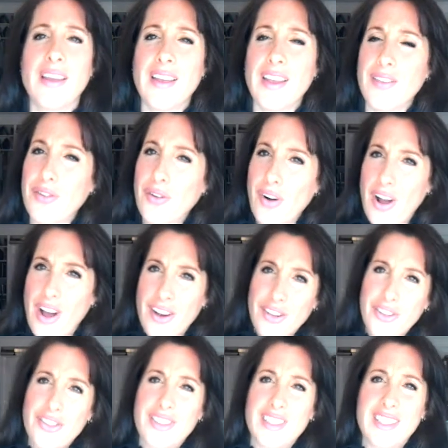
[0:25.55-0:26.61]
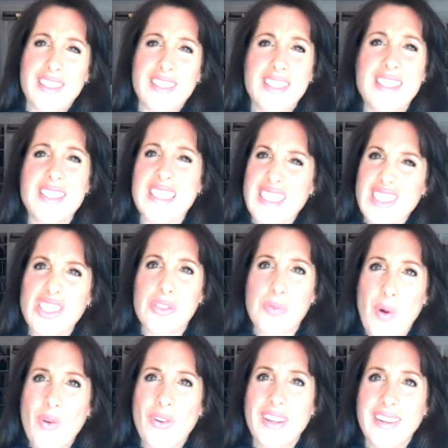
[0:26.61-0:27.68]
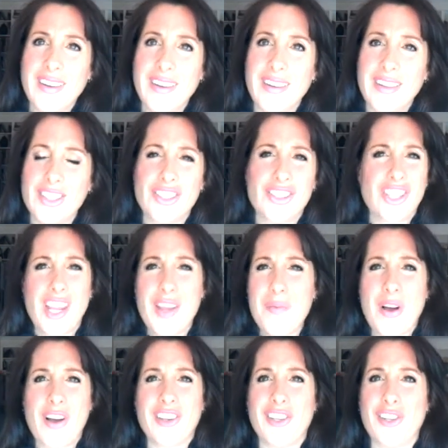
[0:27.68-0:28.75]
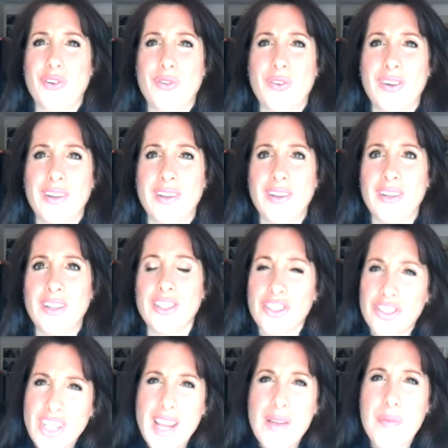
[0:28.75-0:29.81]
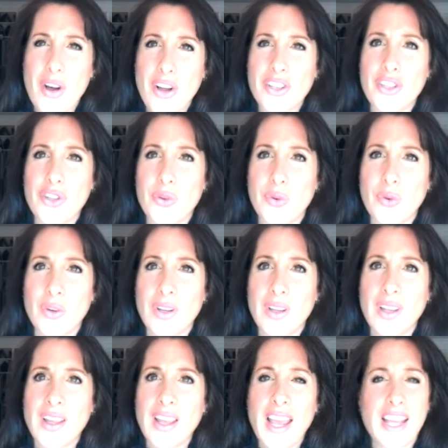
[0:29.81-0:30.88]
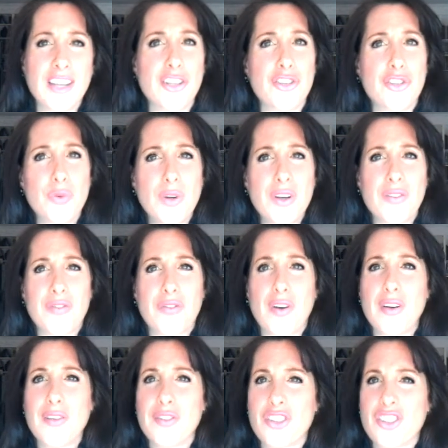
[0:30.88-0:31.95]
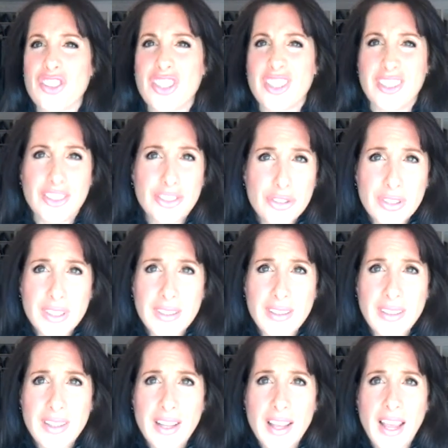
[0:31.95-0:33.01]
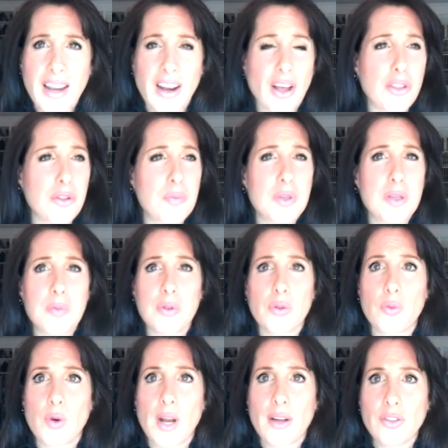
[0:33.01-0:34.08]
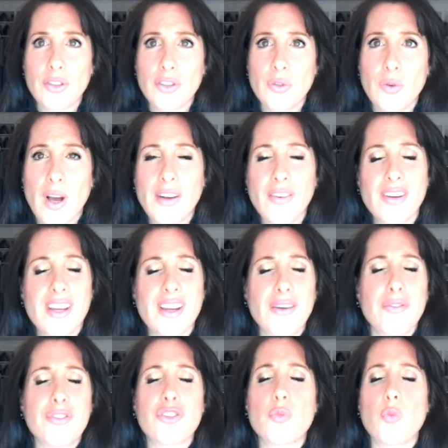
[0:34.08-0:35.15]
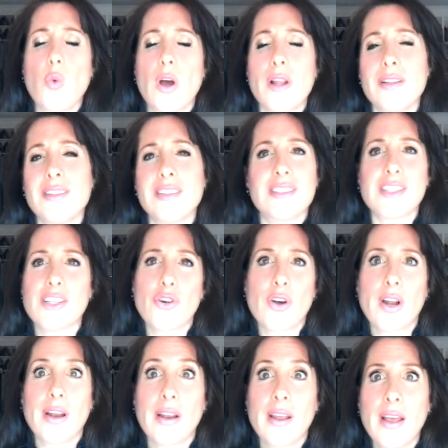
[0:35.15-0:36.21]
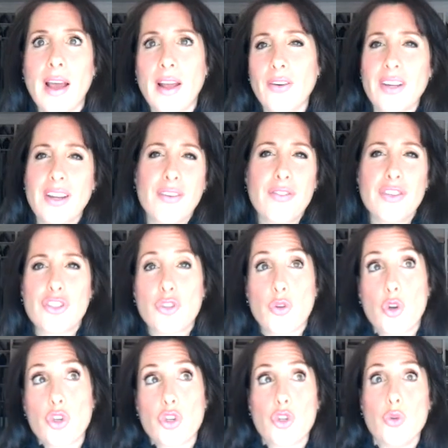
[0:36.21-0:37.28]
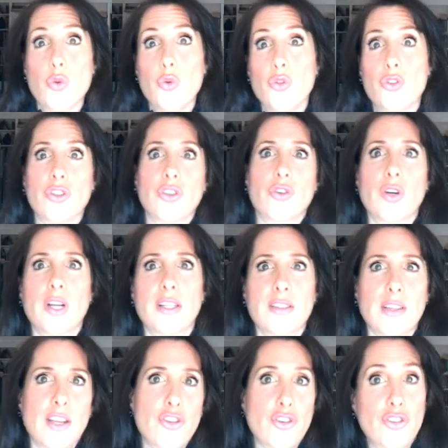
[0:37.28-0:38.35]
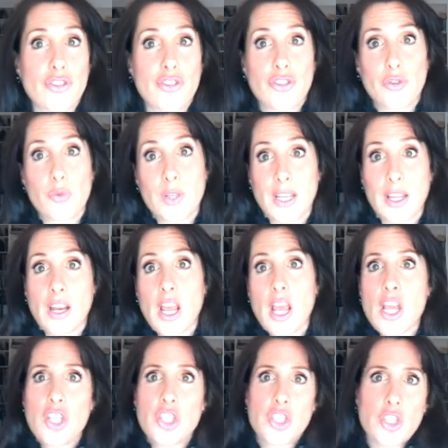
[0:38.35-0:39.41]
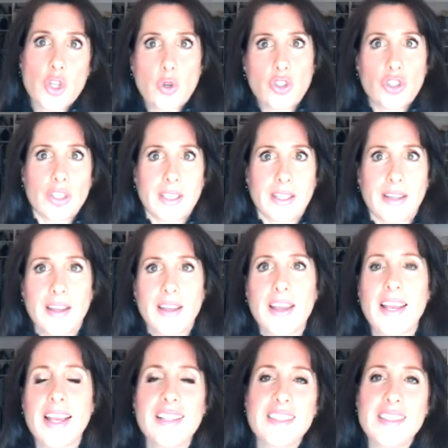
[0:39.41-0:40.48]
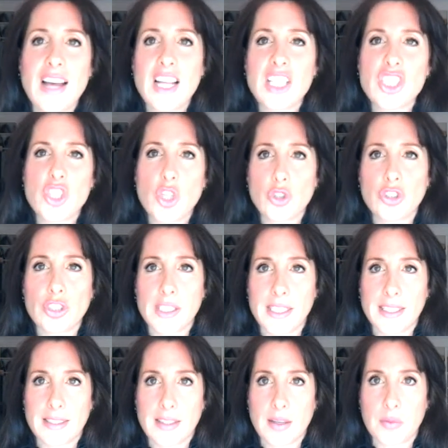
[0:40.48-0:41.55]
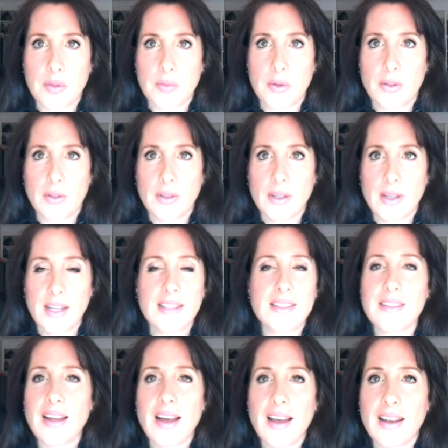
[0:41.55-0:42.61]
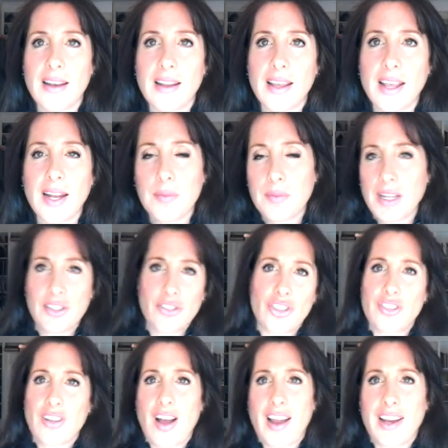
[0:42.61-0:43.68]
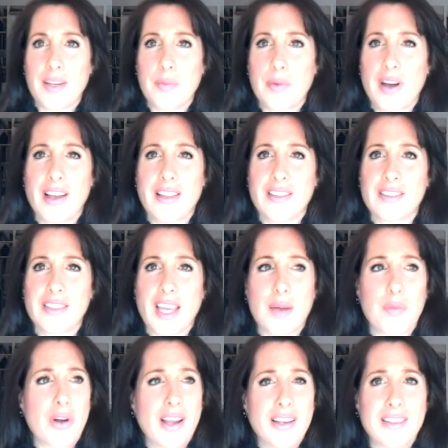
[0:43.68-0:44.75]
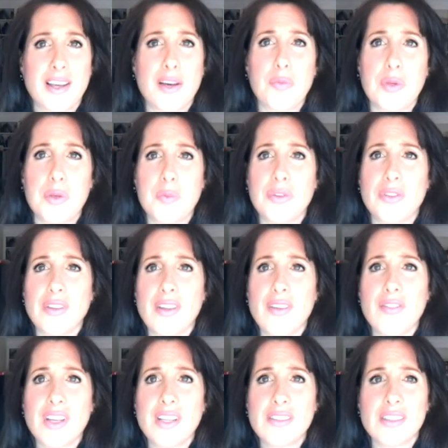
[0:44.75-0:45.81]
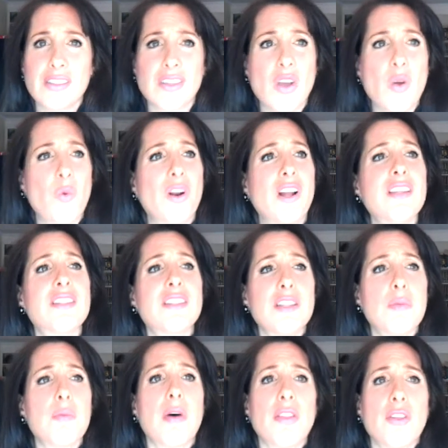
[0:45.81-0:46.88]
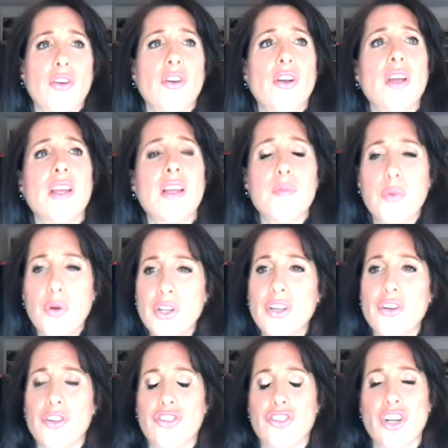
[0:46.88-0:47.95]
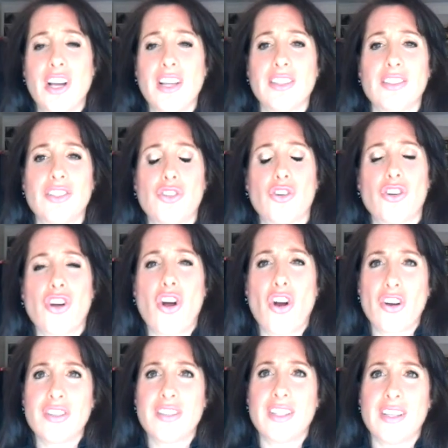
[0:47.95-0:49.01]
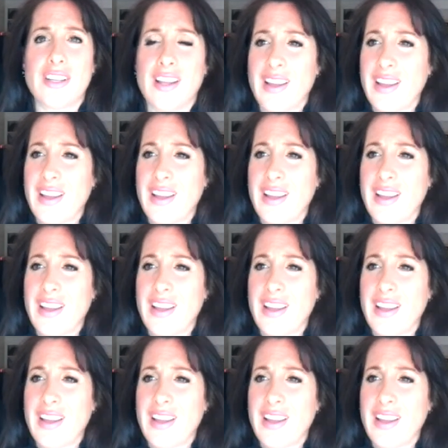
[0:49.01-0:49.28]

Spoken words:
if you're under 60 still smoking, shame on you. Shame on you. And to do it in front of your children and other people around you, I don't care if it's one cigarette. I don't care if it's two cigarettes and you're just doing it socially. It's not socially acceptable. It's not. And I'm not just hiding behind this camera. I tell people to their faces. When I see a mother putting her child into her car seat